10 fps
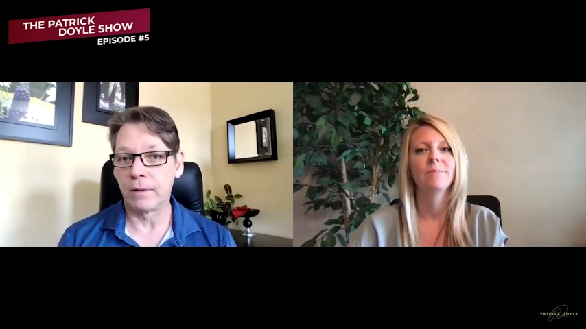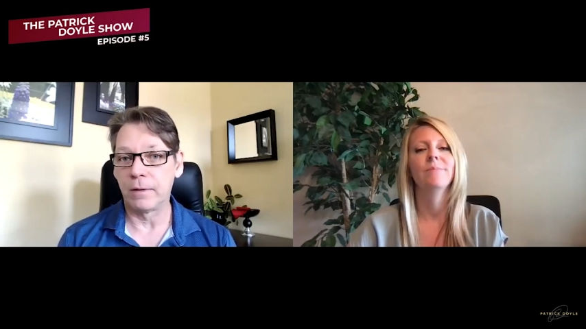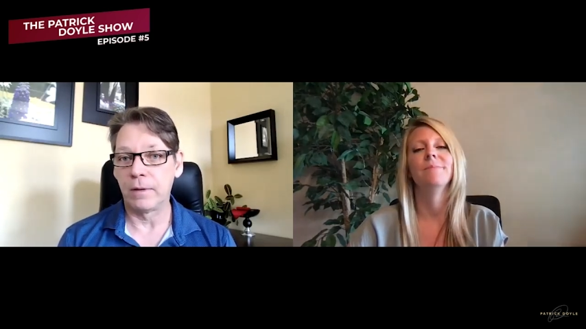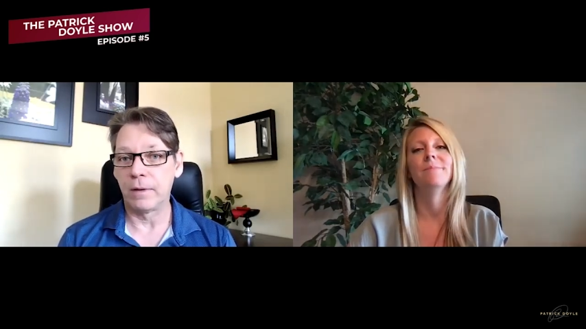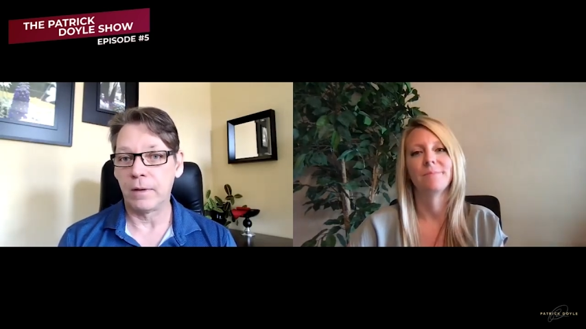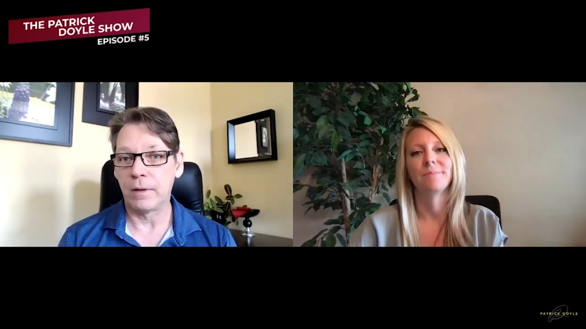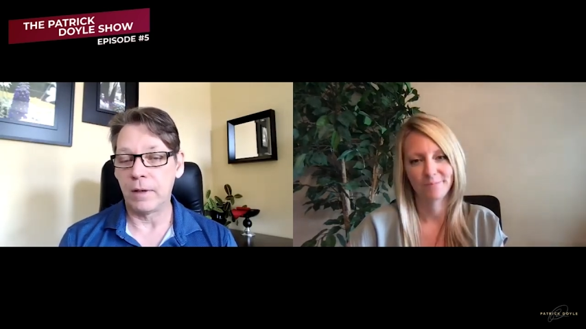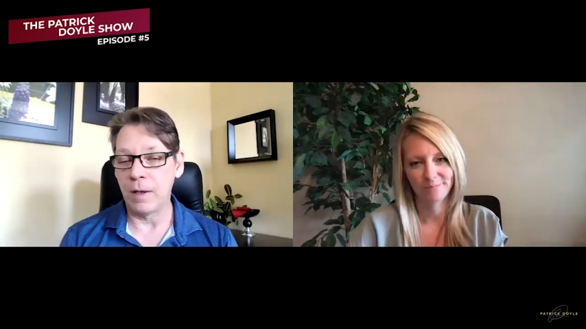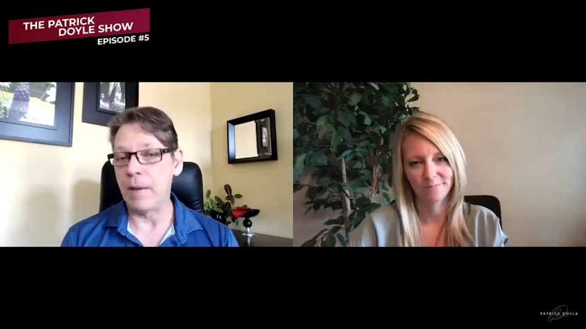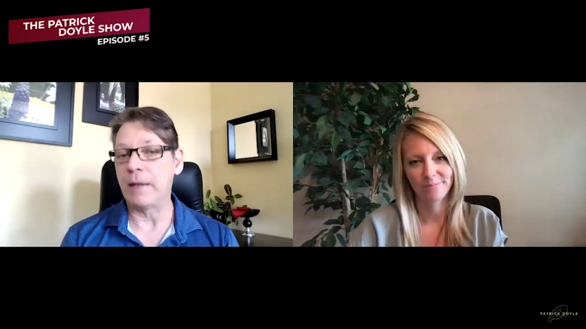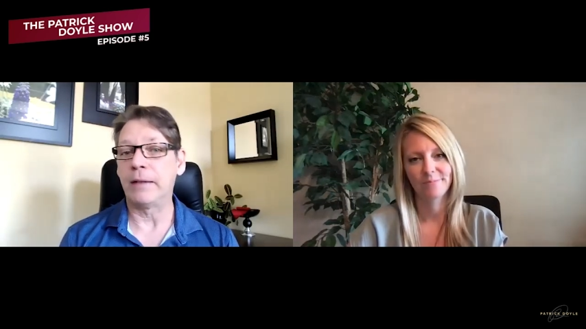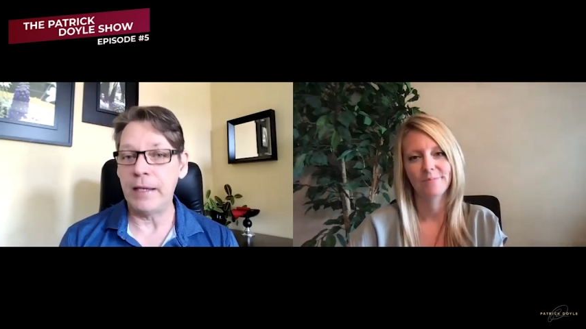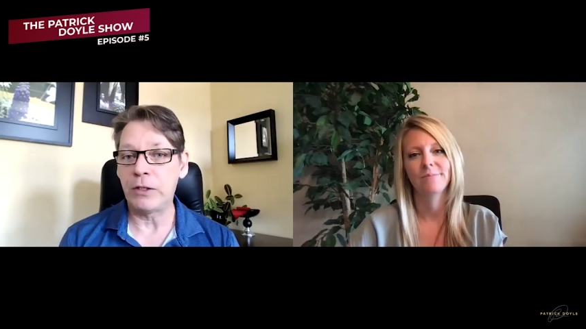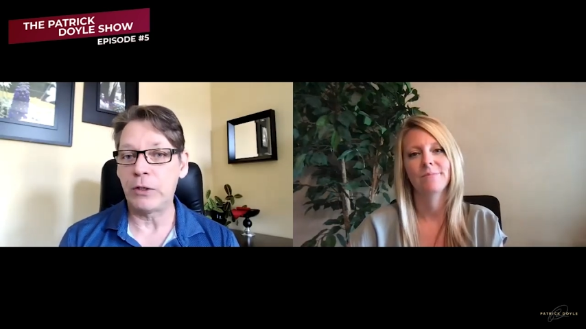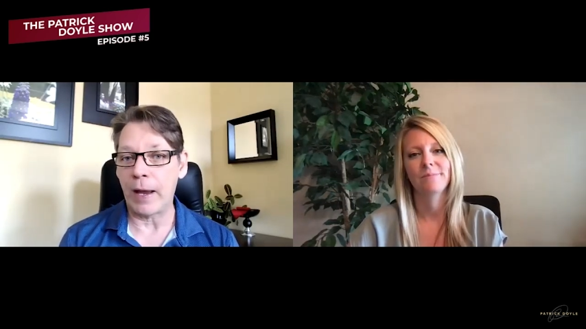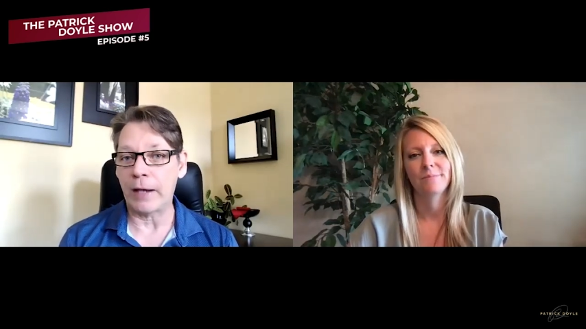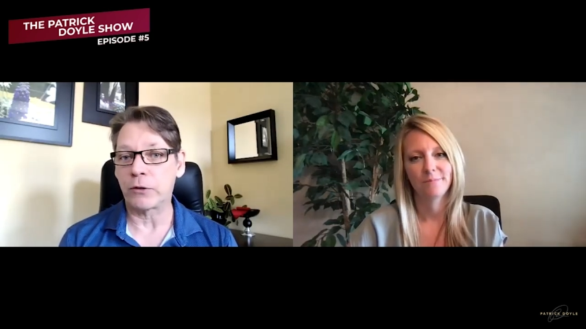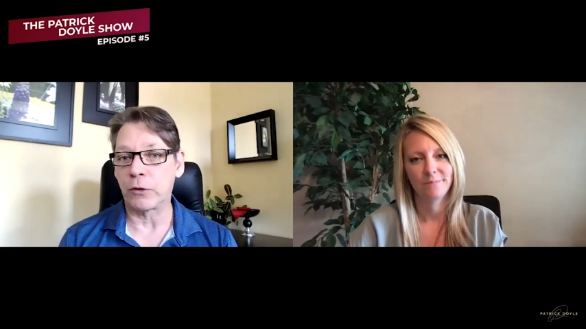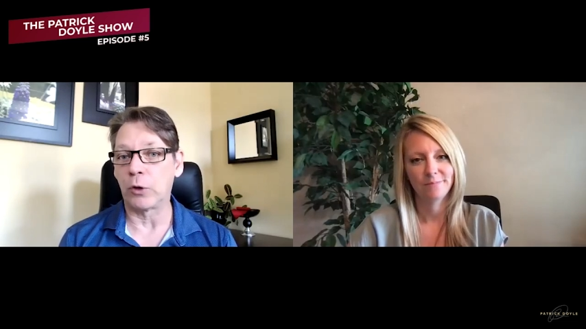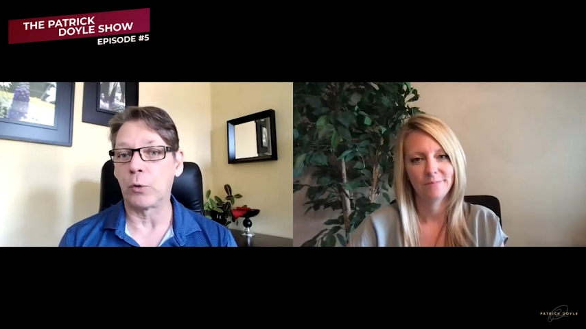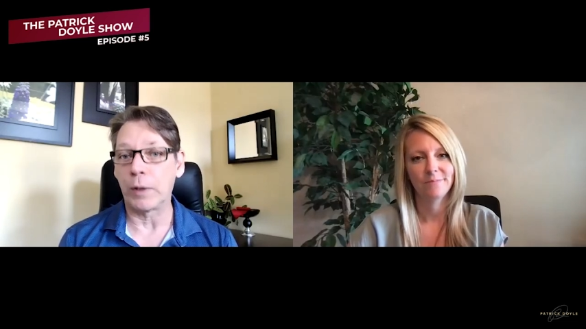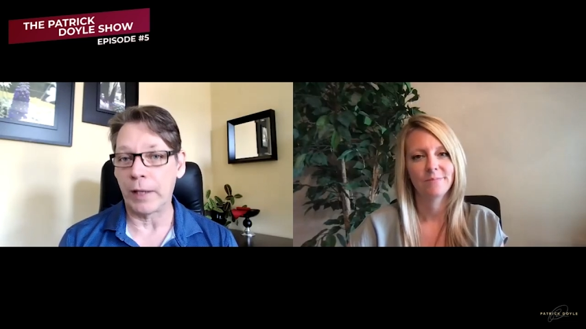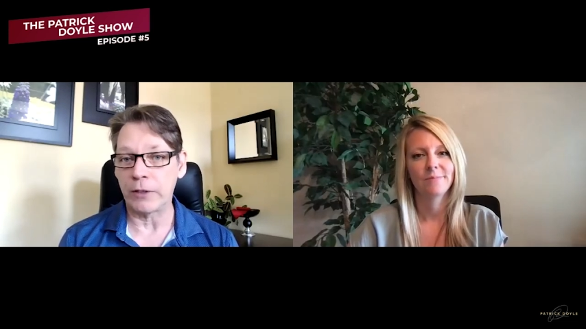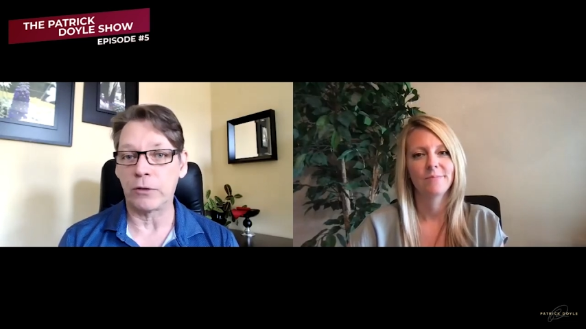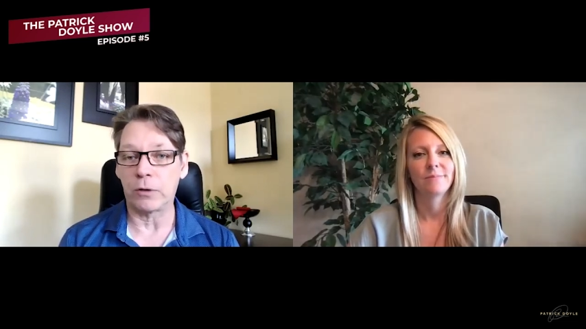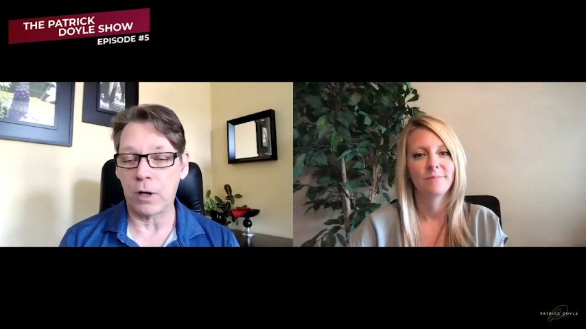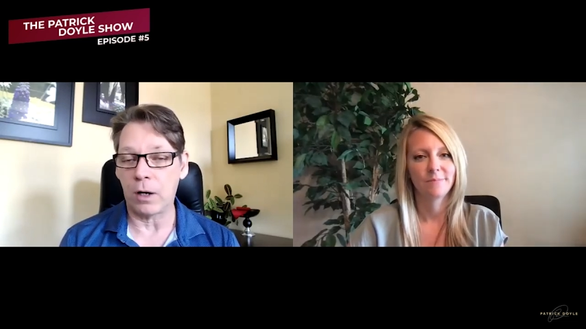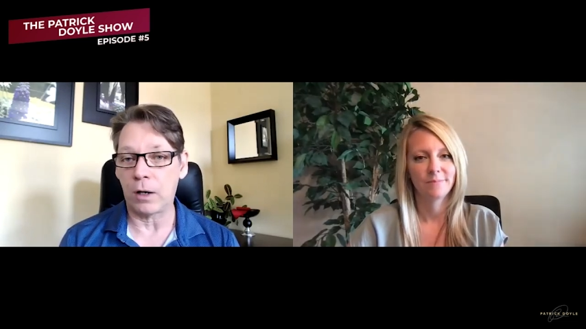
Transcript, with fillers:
Speaker 1: Mm. It may lead to external relational,